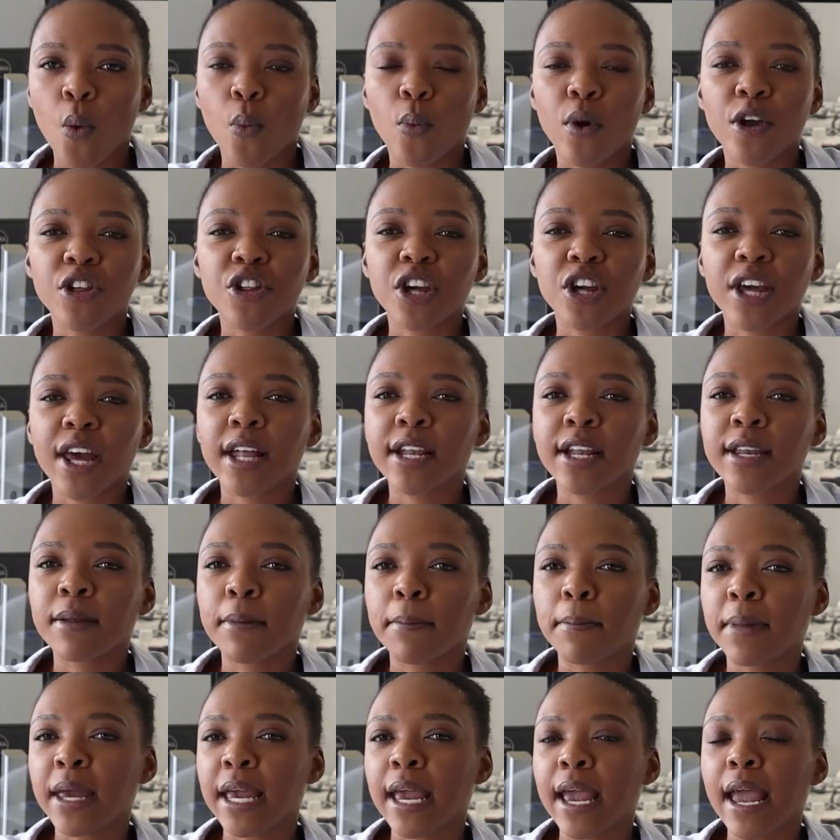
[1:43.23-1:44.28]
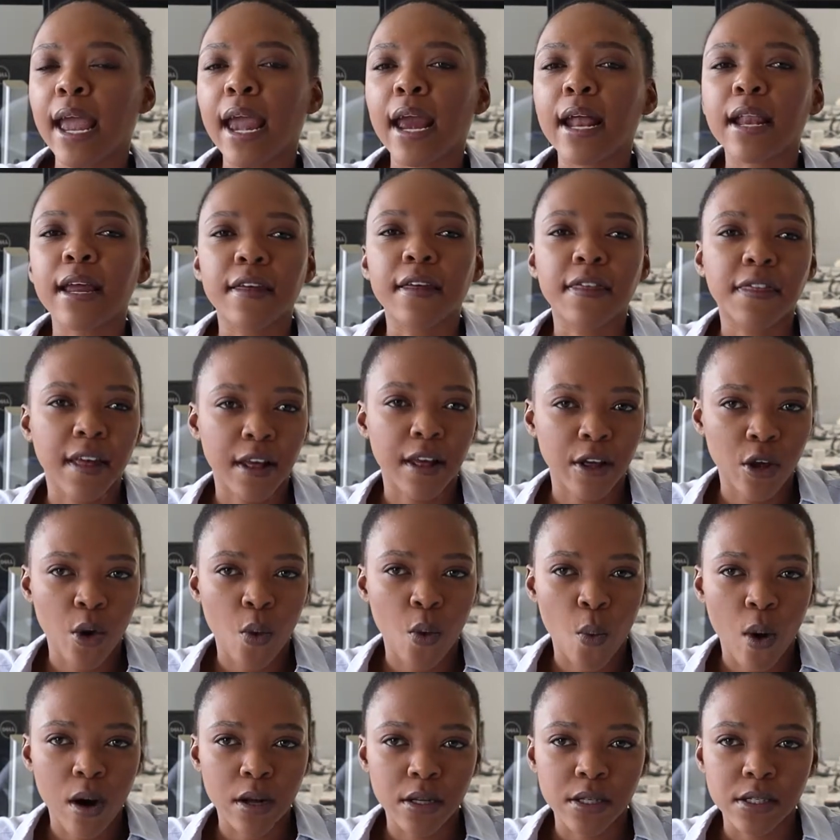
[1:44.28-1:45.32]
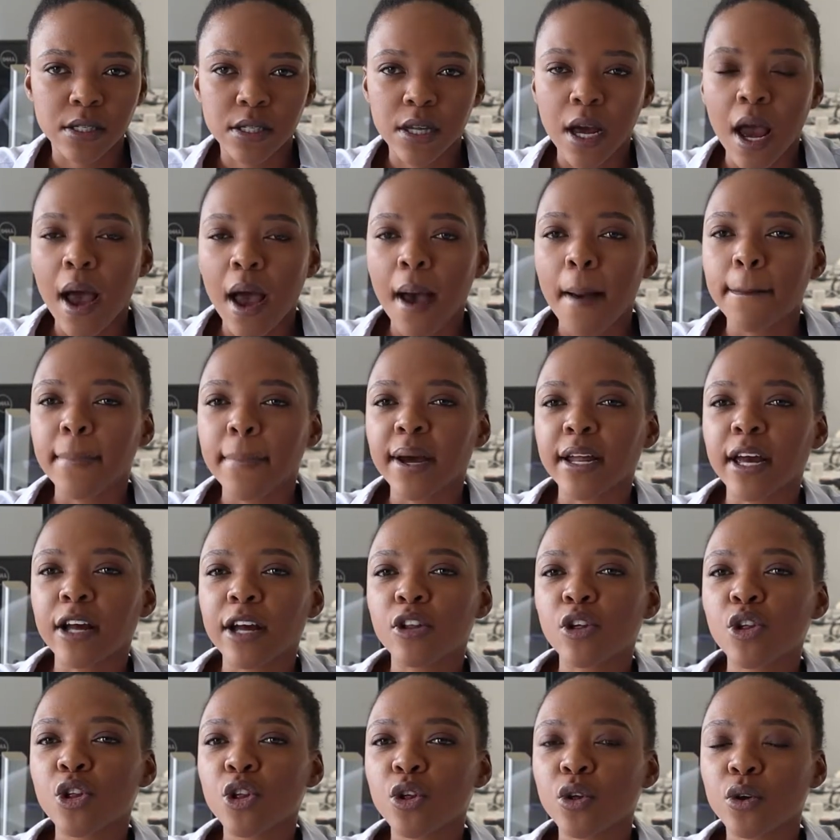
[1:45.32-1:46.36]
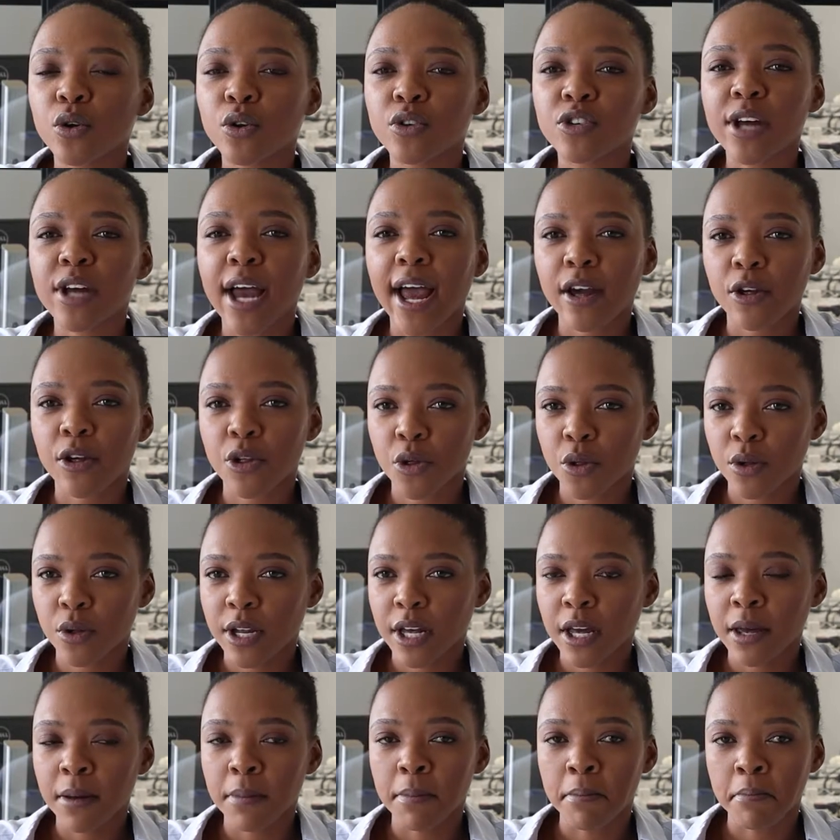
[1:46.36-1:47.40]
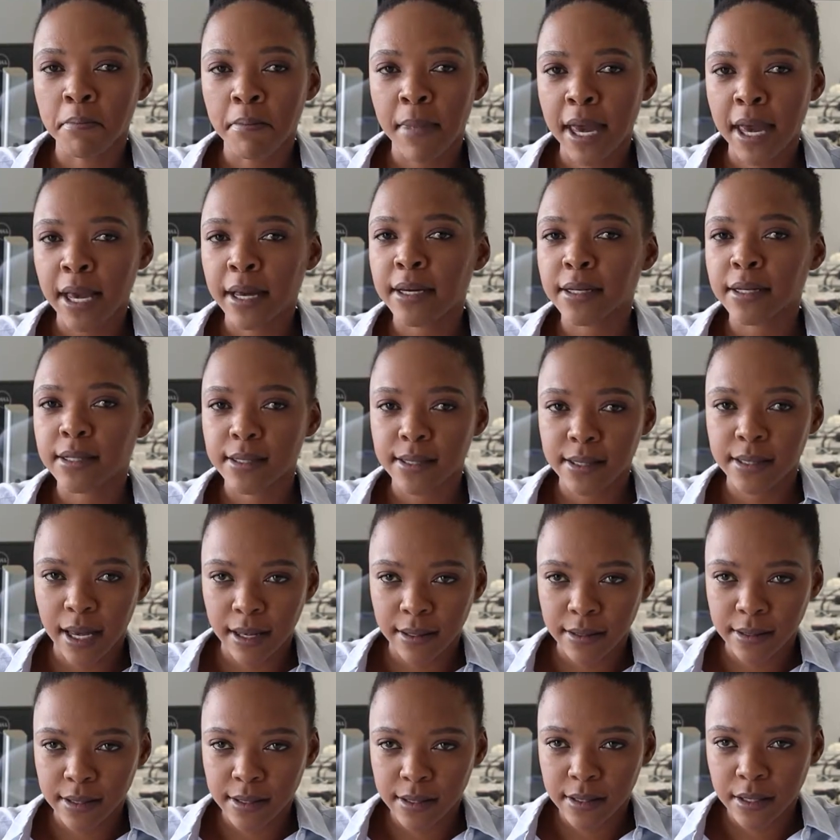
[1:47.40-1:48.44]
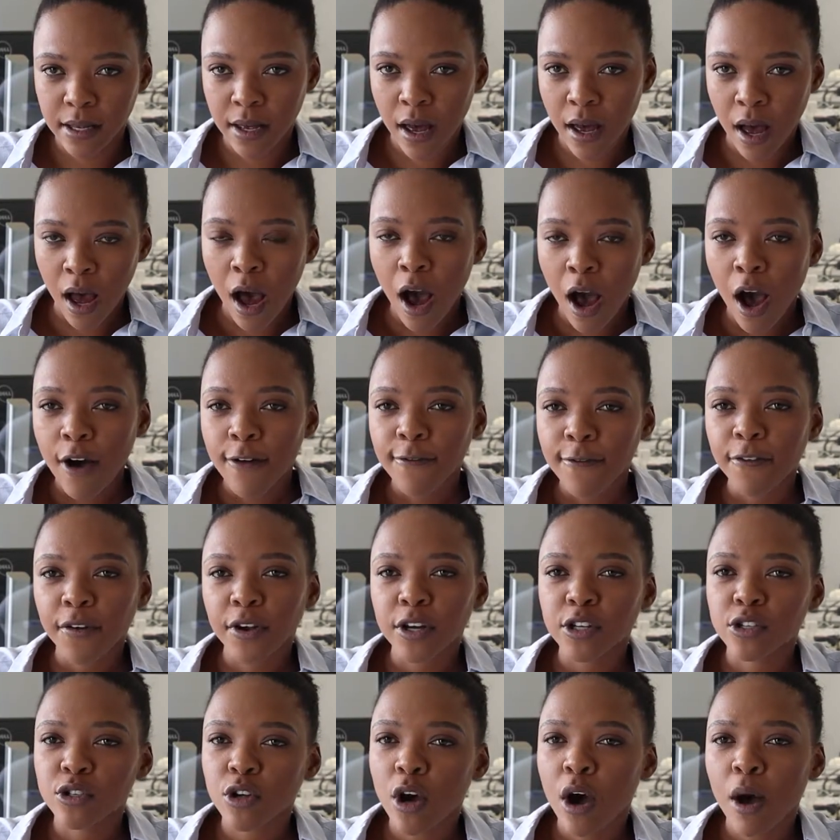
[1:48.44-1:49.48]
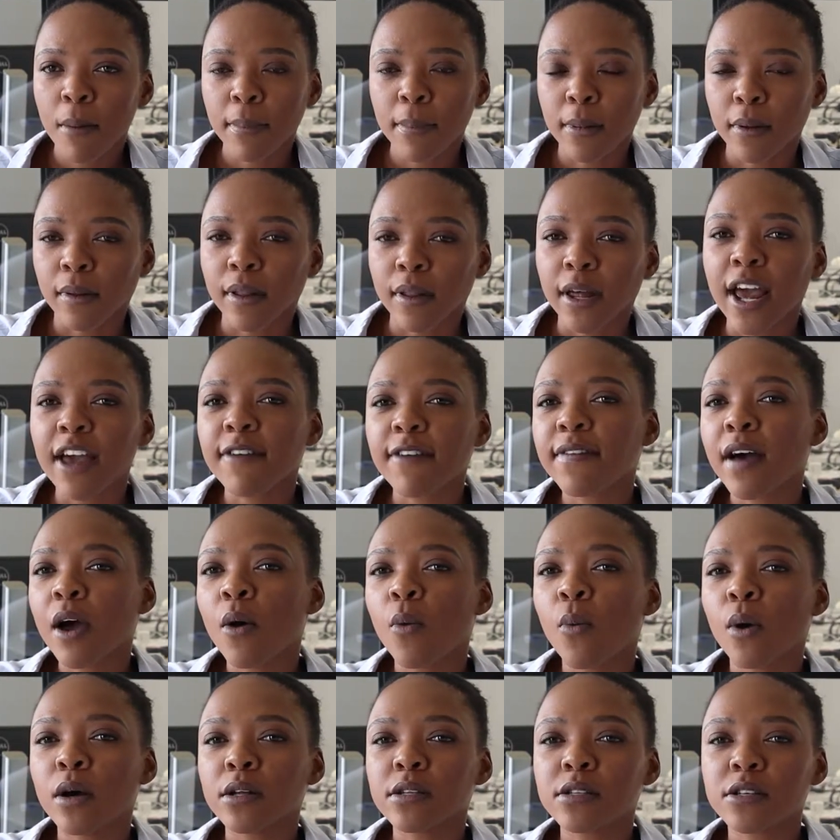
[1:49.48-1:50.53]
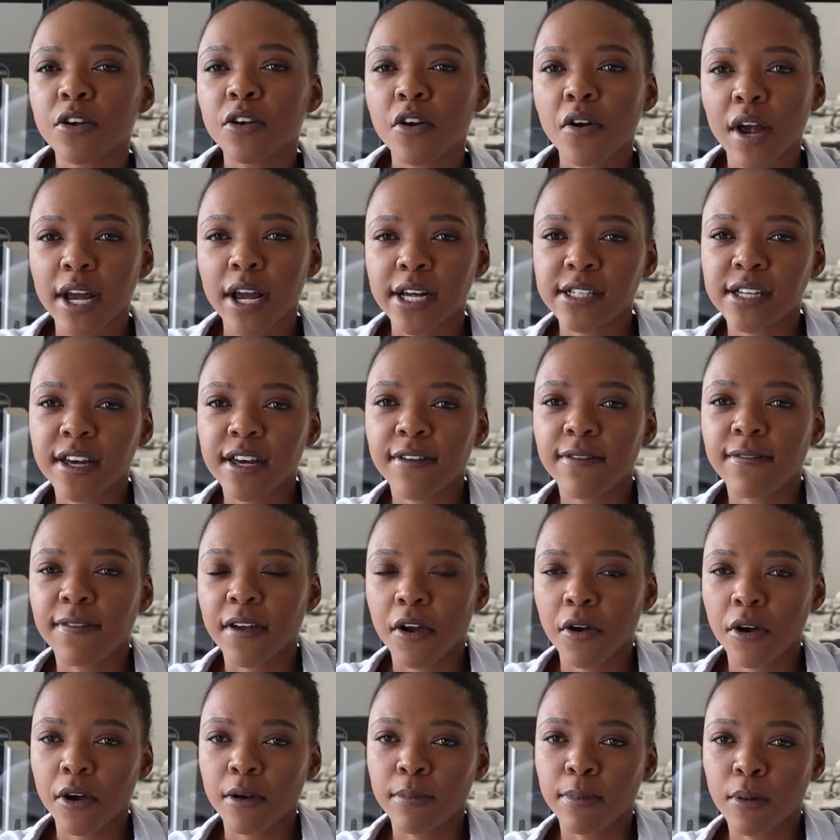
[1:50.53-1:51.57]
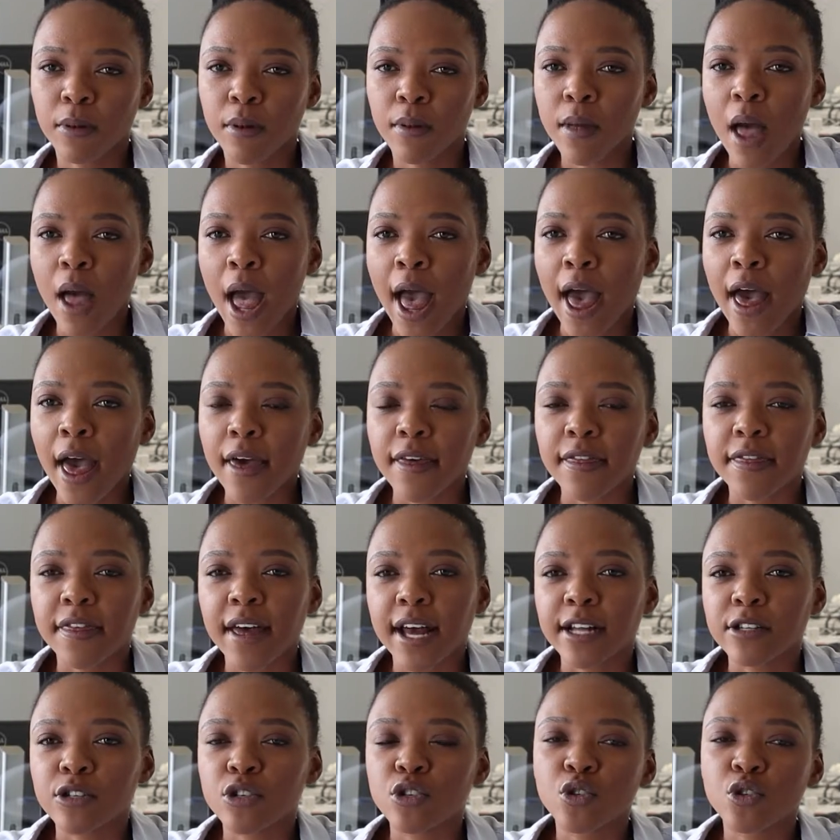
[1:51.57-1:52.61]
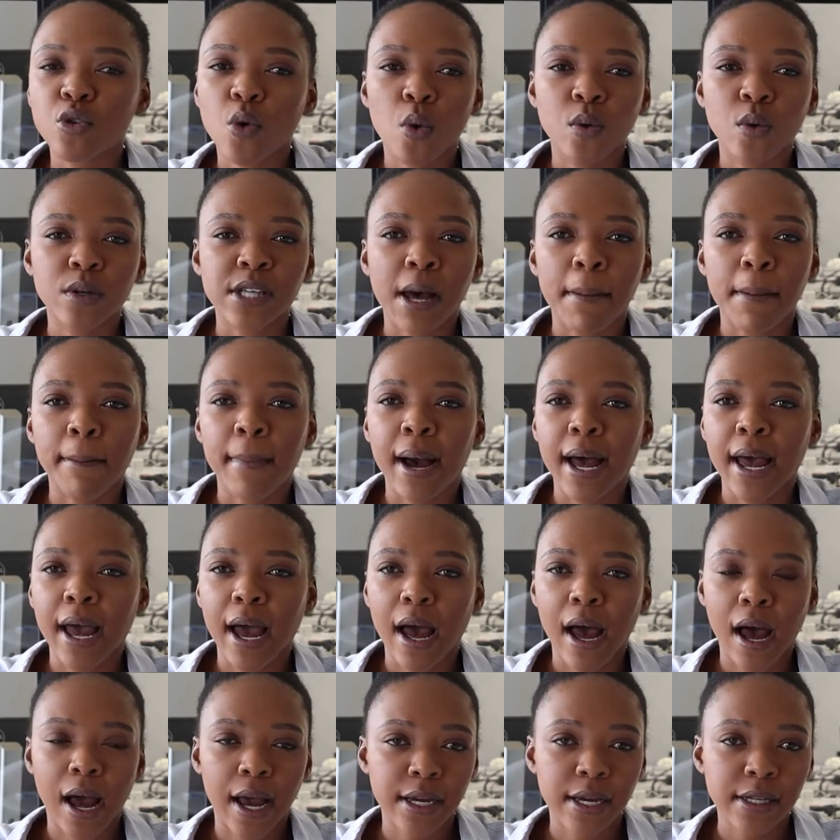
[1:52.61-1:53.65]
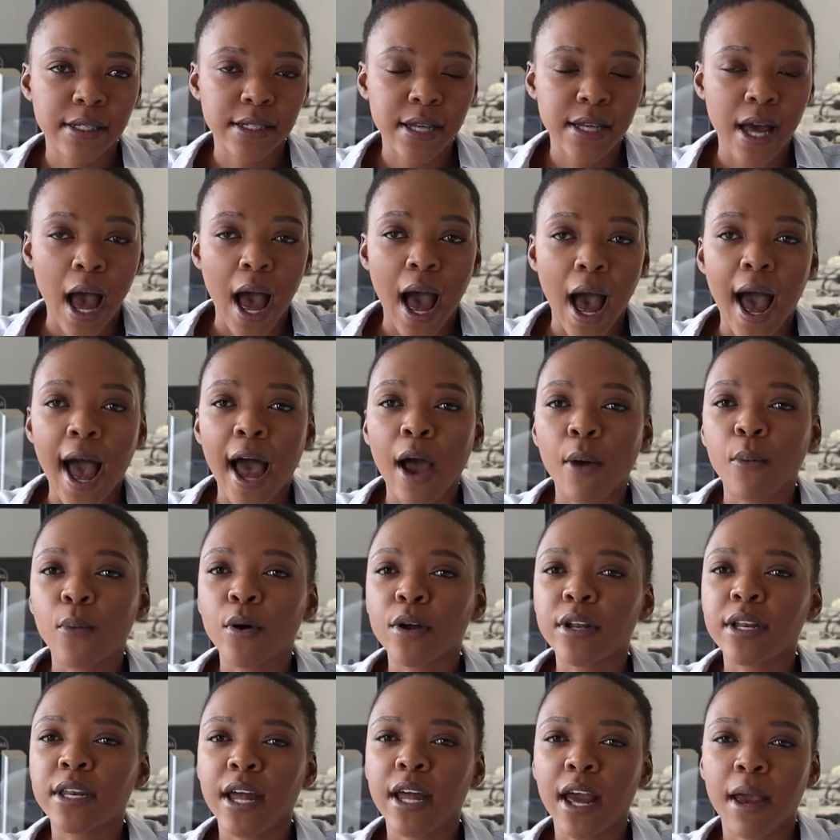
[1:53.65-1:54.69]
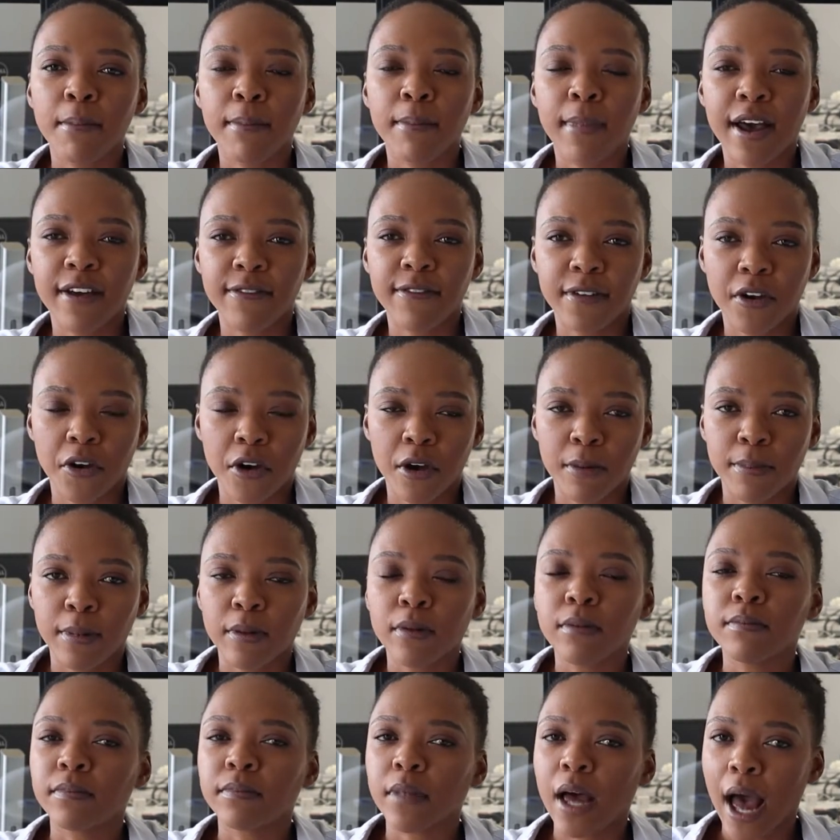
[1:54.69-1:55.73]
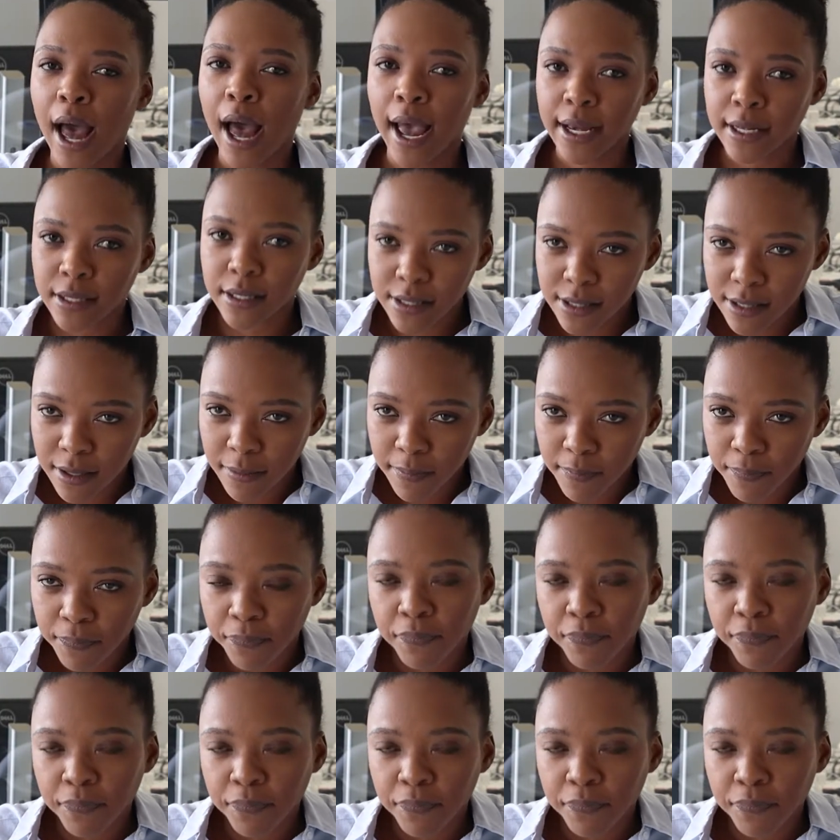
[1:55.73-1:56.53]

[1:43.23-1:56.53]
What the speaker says: which can be anything you want, but it should actually make sense. For example, if I want to create a variable that stores my height, I would name my variable height.